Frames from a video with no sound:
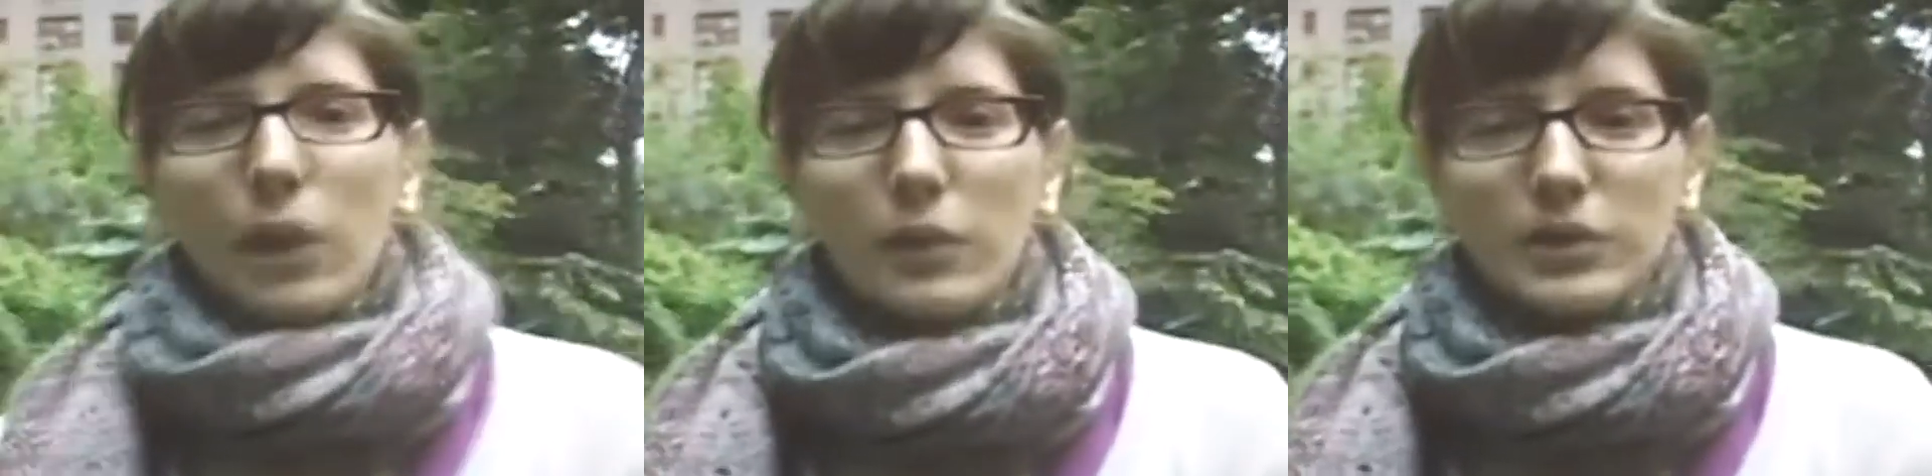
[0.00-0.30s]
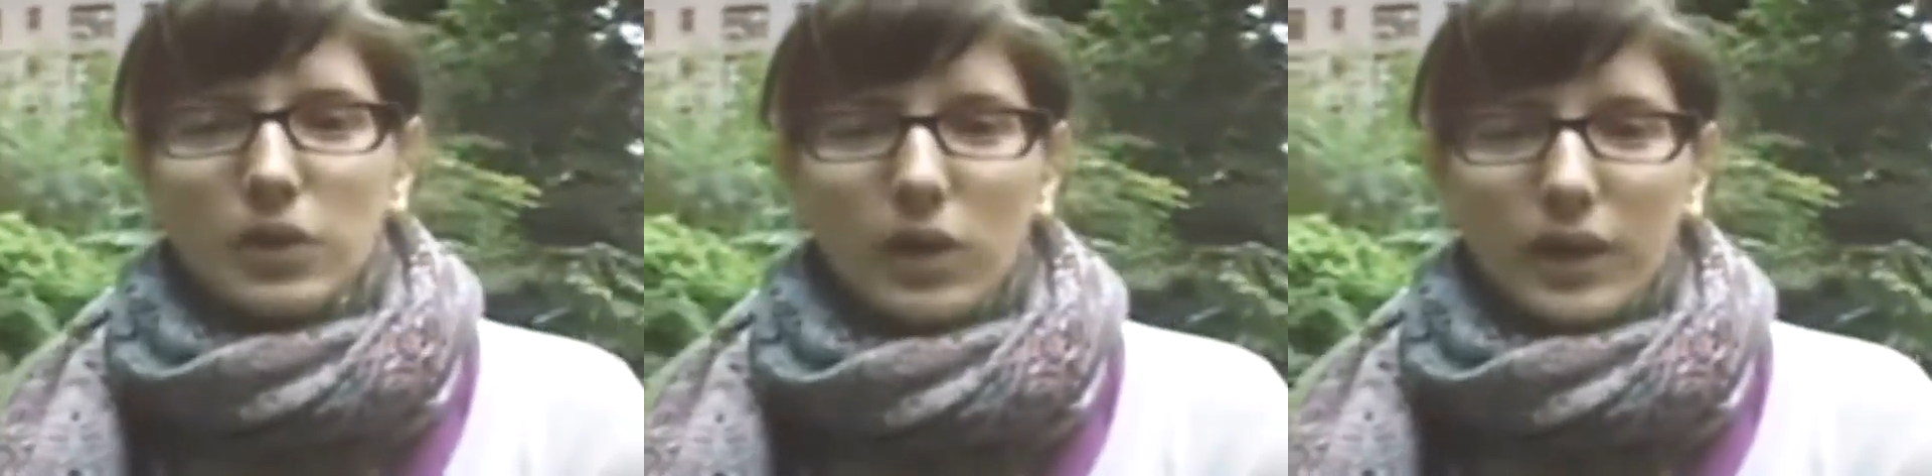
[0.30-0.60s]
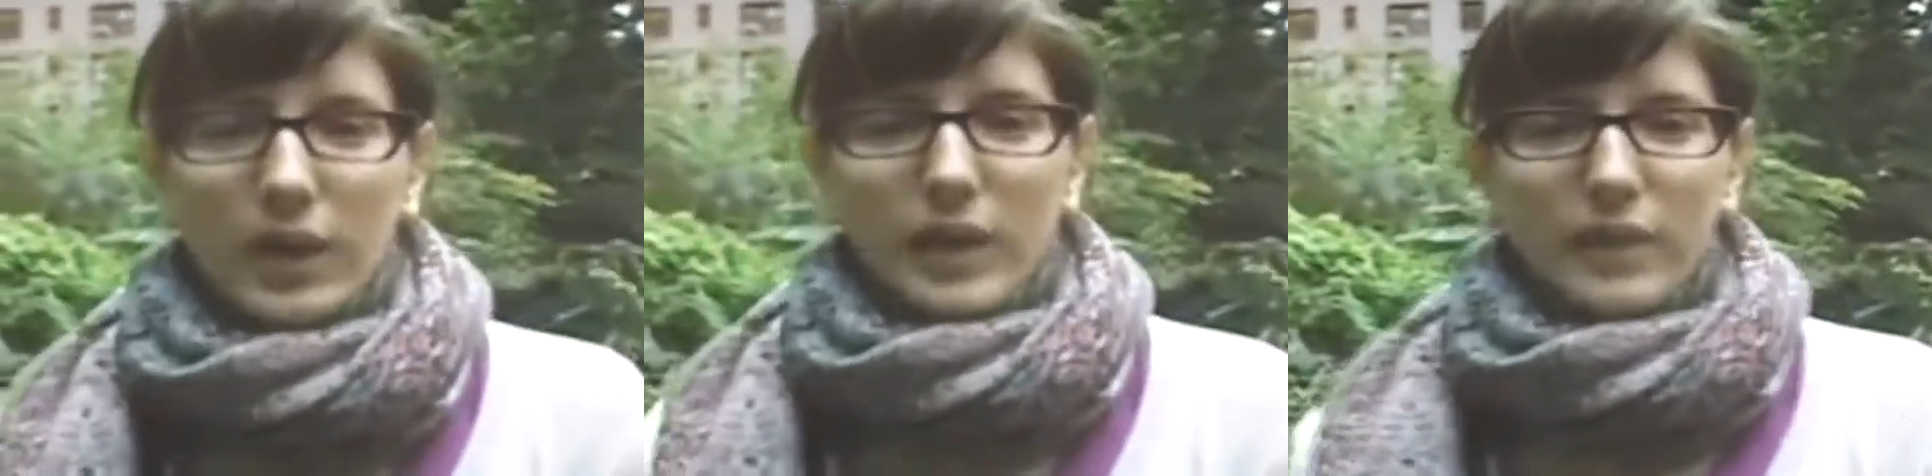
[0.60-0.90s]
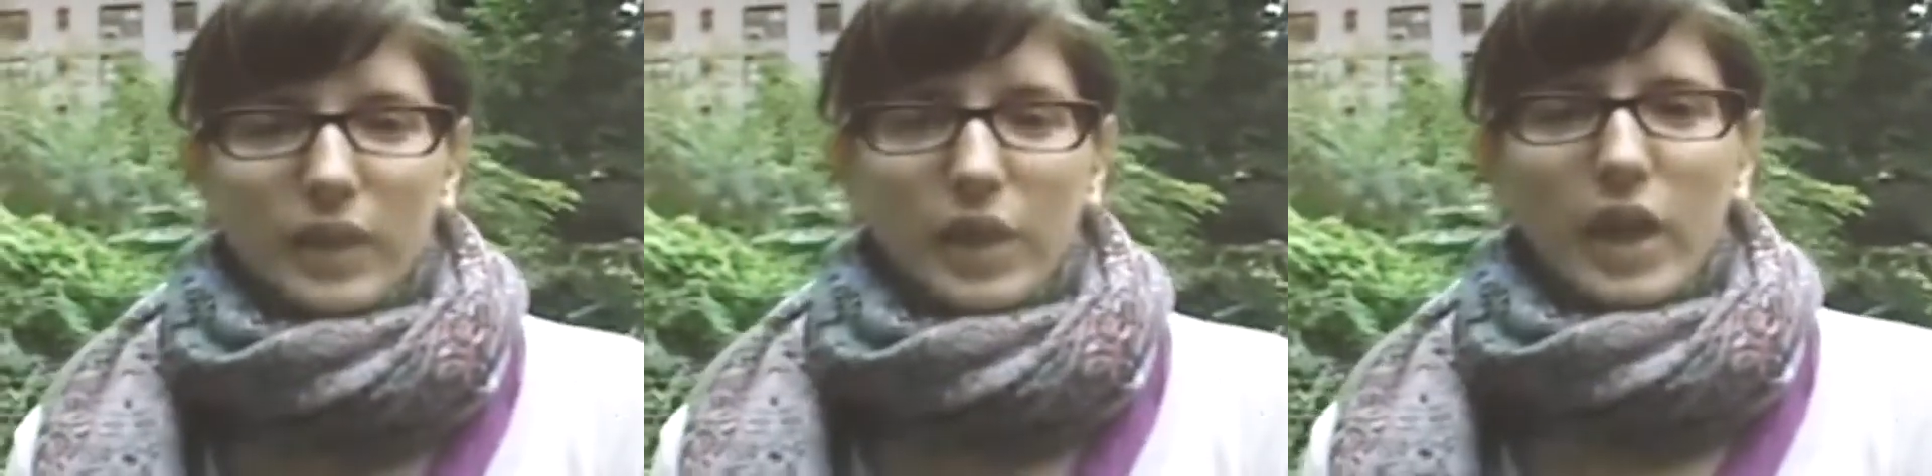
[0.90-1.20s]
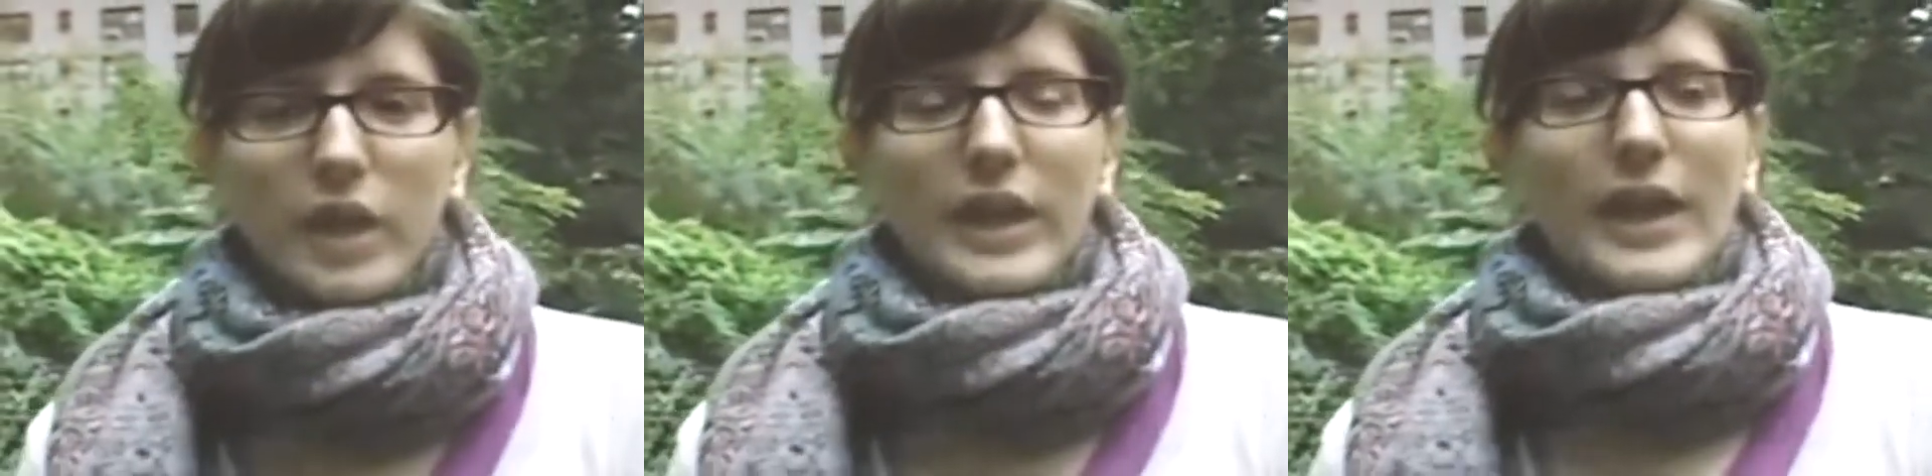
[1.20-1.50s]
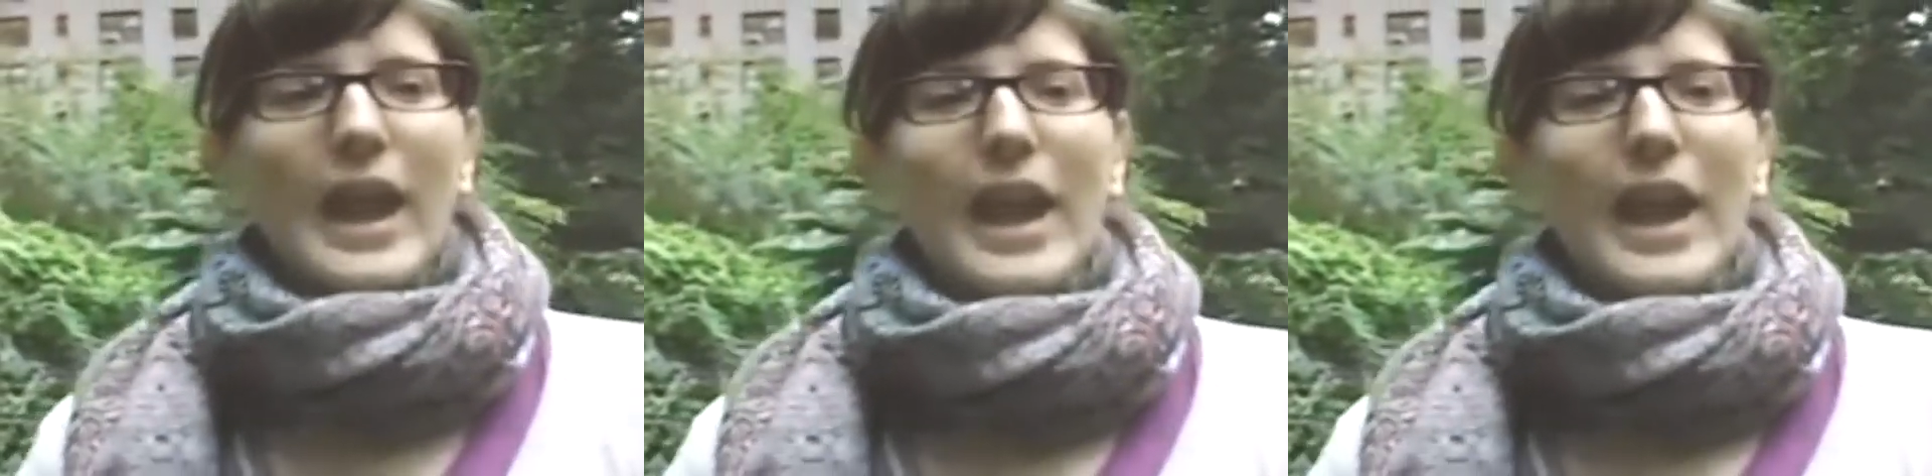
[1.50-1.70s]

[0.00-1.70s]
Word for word: what was going on in the garden. And